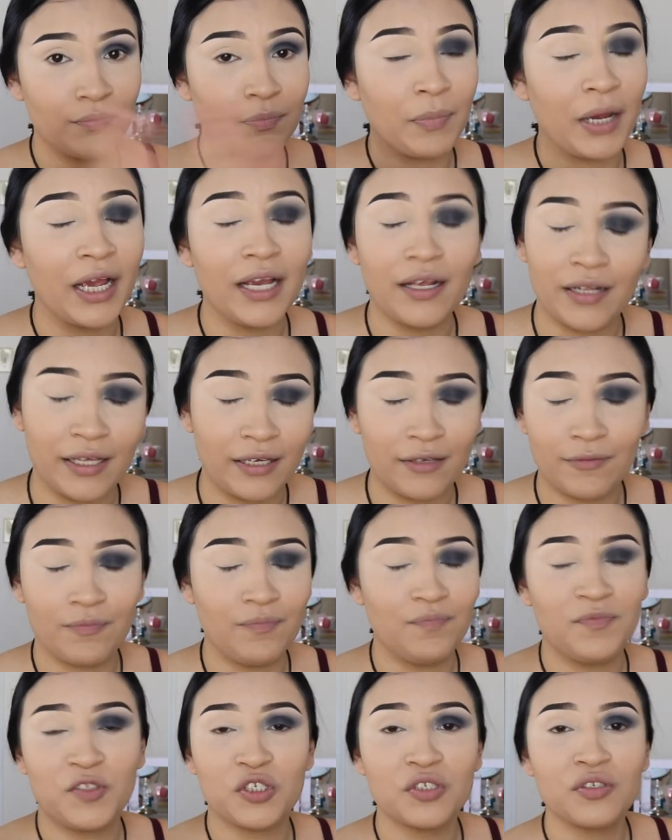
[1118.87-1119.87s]
buy, like
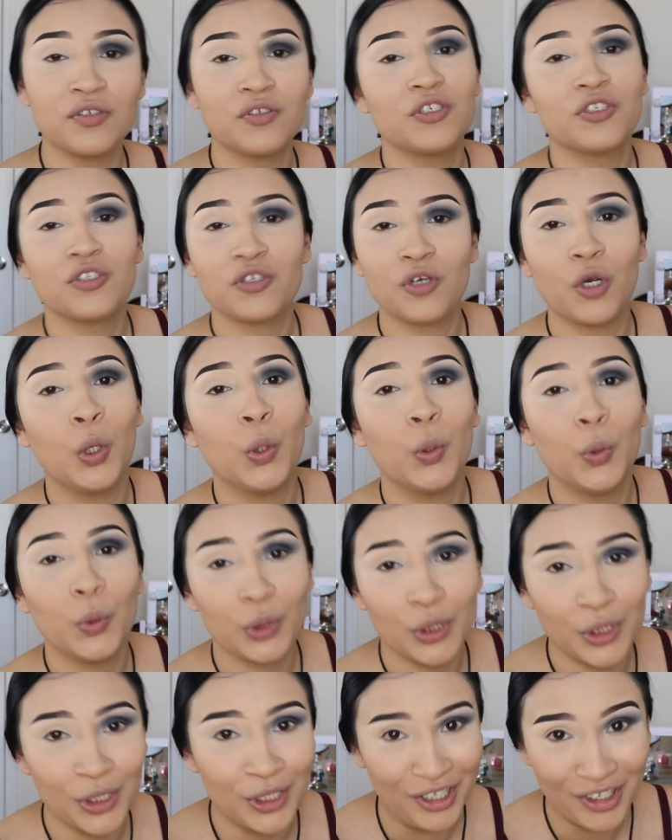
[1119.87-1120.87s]
just go,
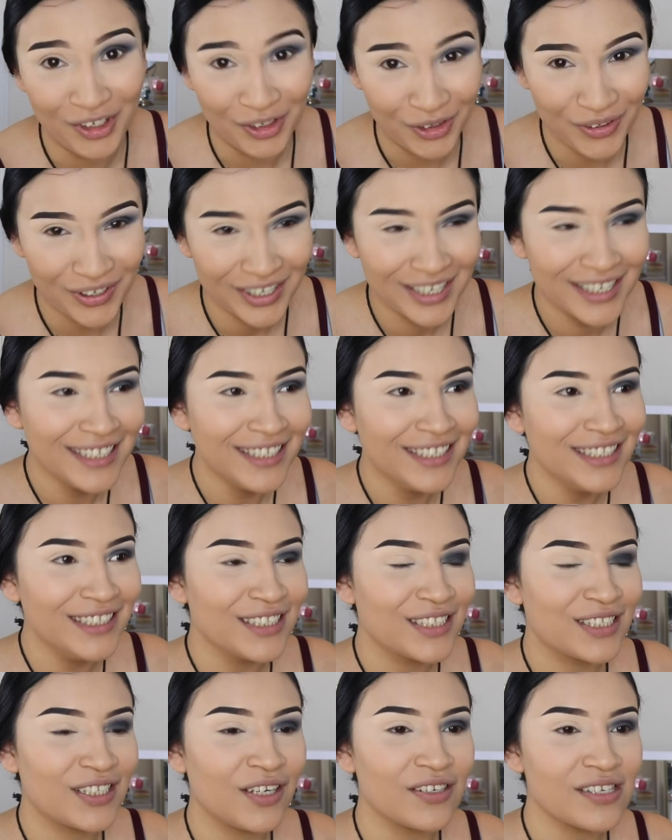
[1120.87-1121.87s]
you know.
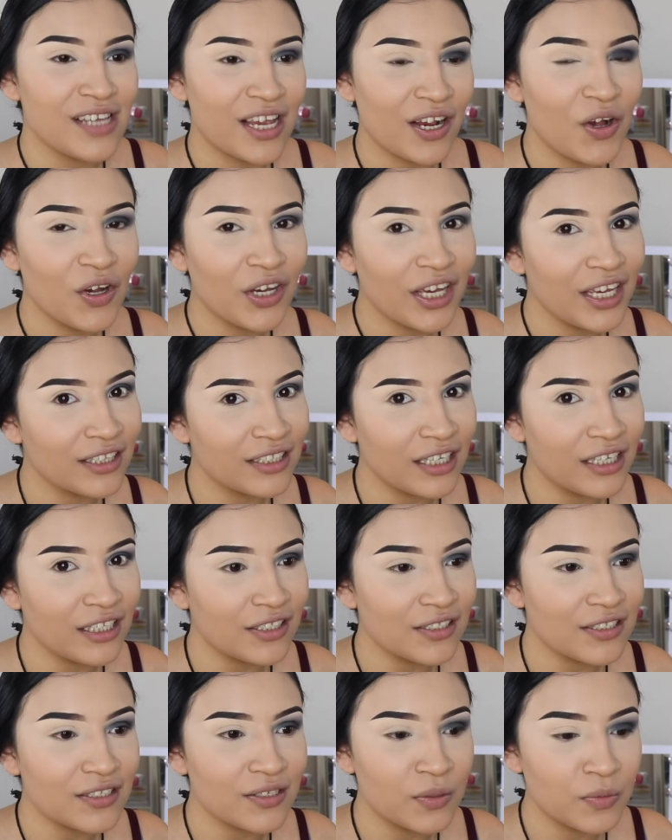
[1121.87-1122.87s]
So I was like, okay,
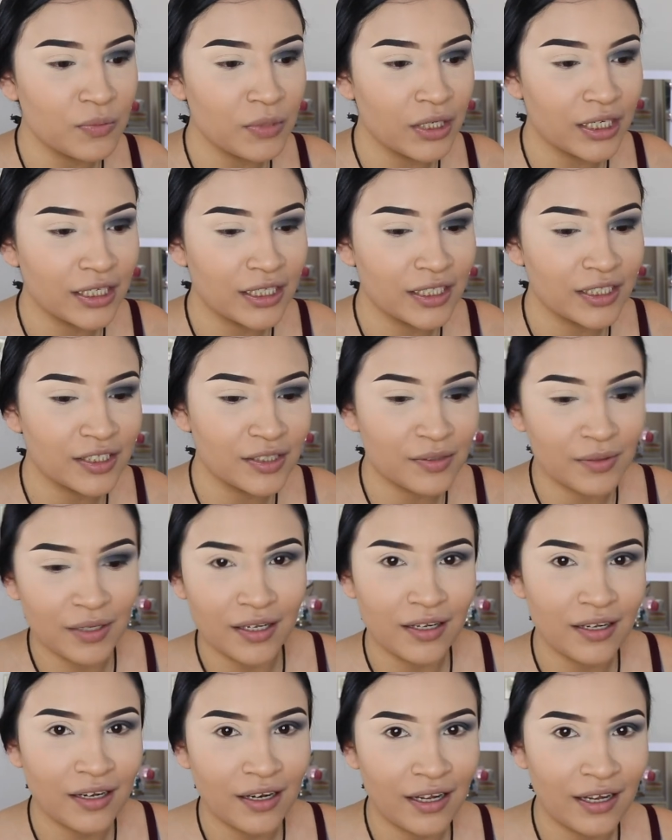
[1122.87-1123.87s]
thank you so much, la
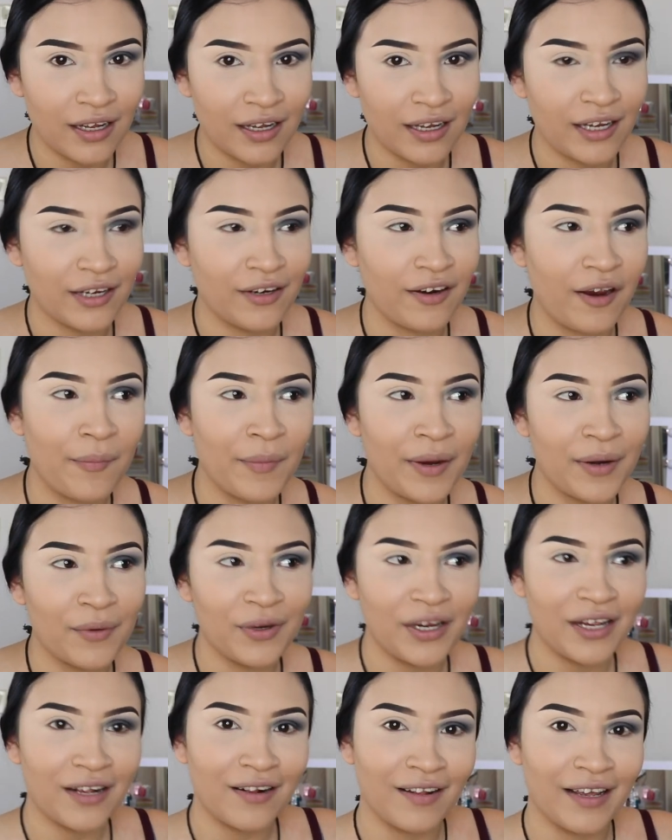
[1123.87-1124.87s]
la la. I grab my
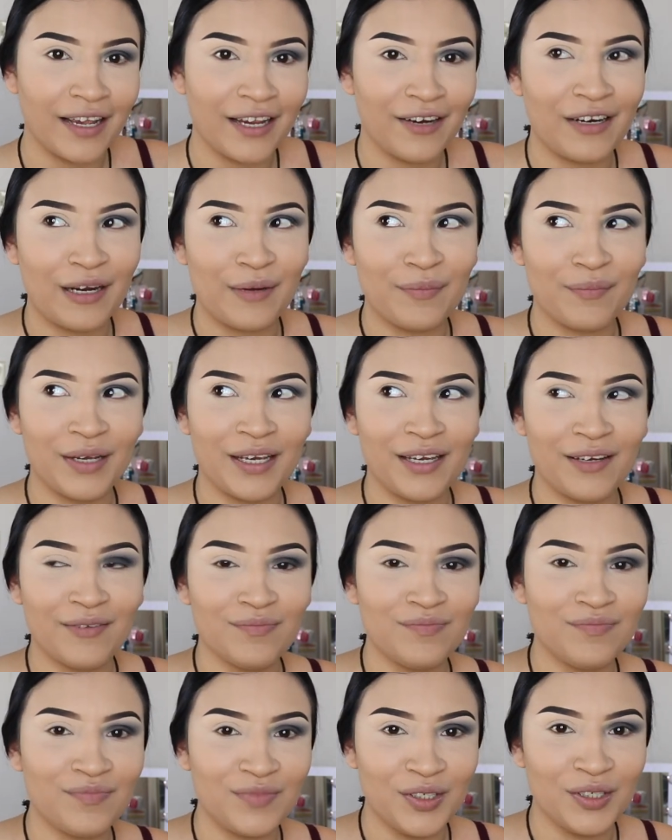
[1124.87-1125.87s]
ring, like grab
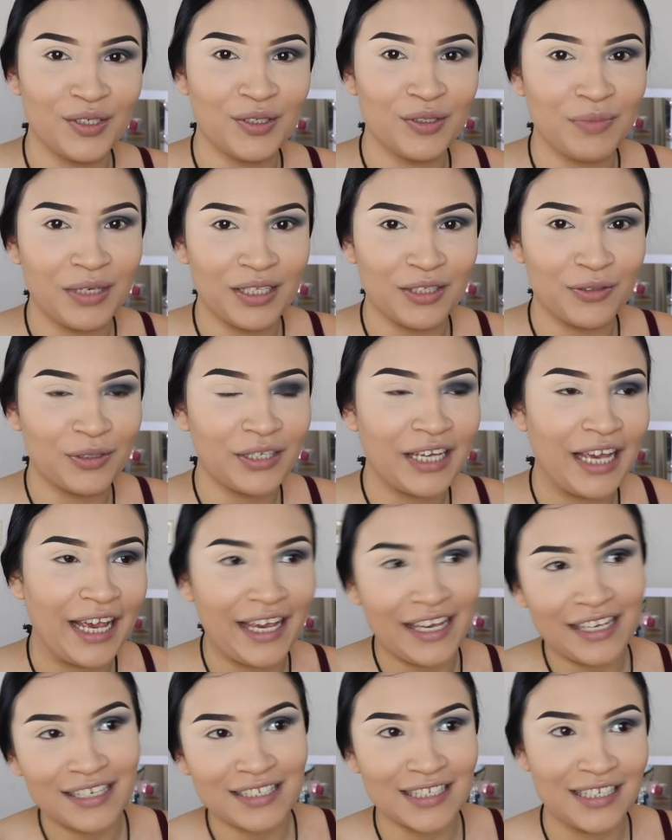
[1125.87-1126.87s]
my, you know, my little
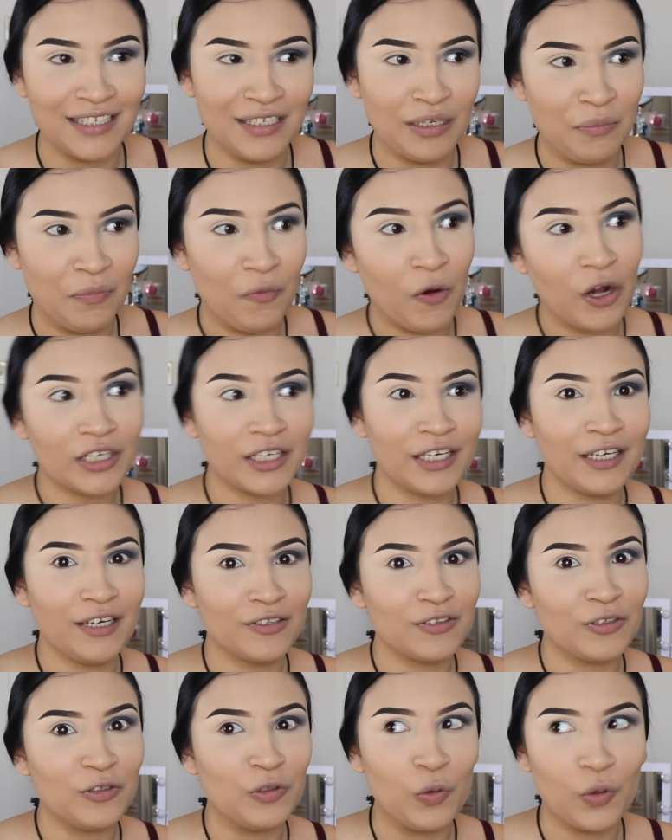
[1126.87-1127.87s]
case, and I'm walking
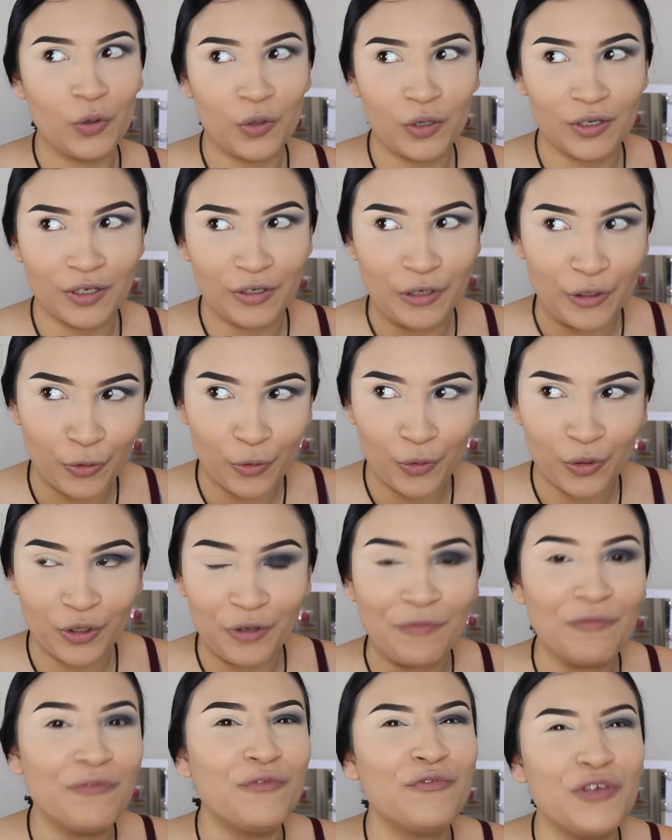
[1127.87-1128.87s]
out the door a little
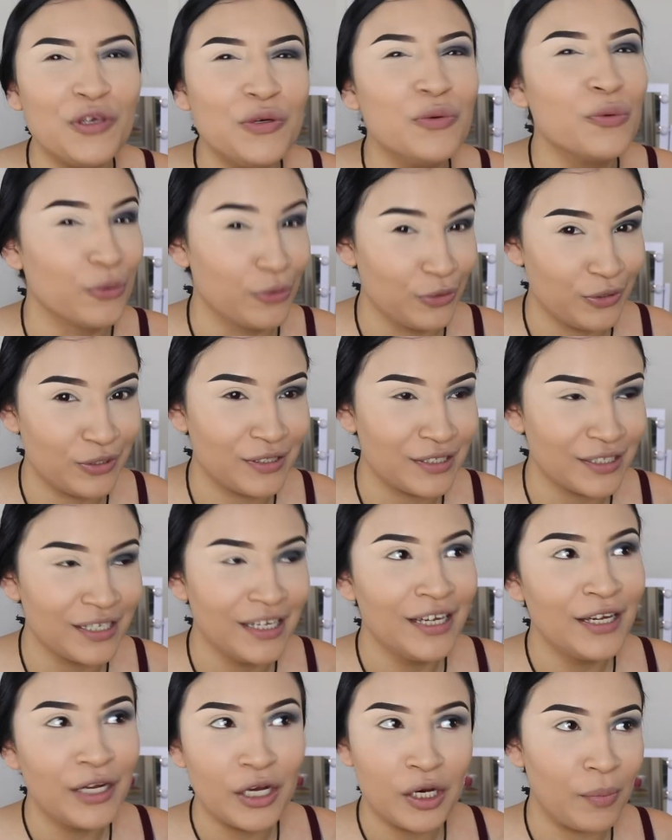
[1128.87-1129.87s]
confused
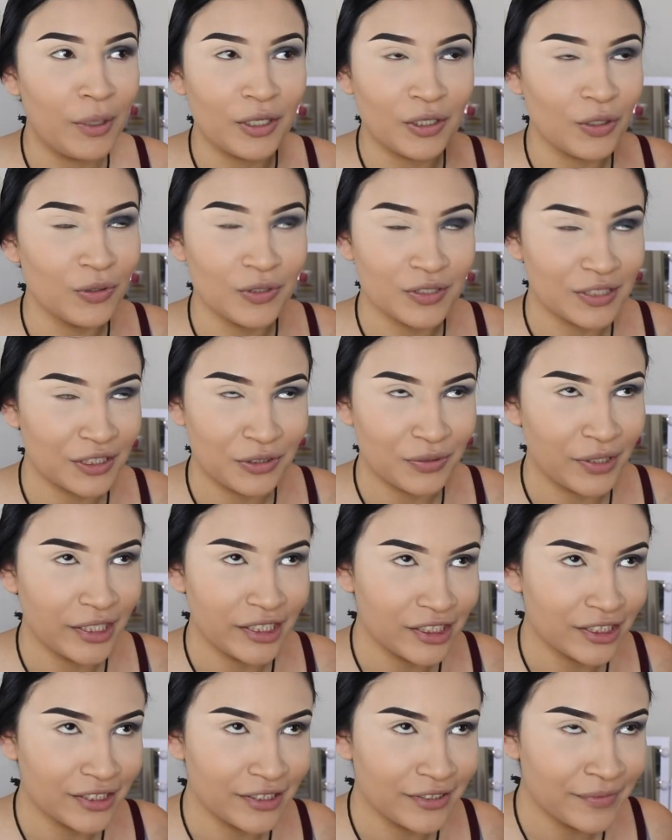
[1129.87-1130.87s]
about the whole
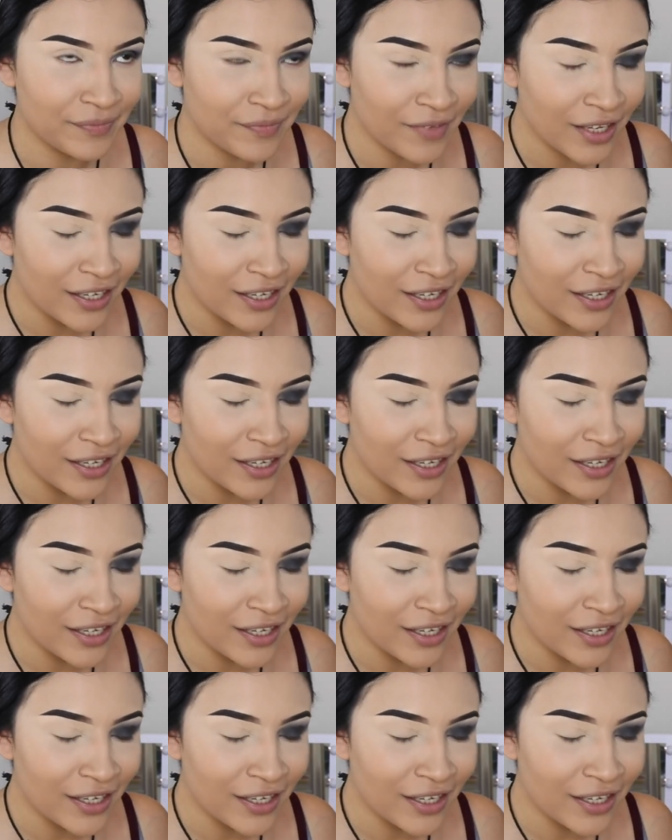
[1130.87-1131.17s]
situation.